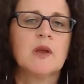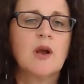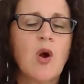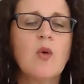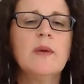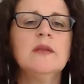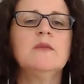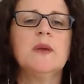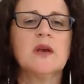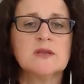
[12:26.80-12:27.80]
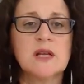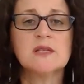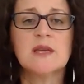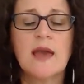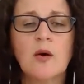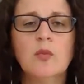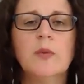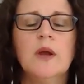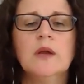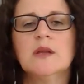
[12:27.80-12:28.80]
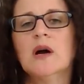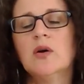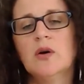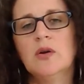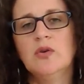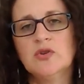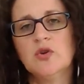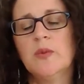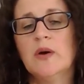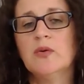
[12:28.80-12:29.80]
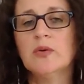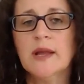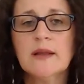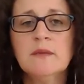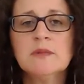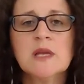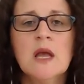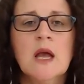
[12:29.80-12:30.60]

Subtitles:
comment because that's help the YouTube algorithms.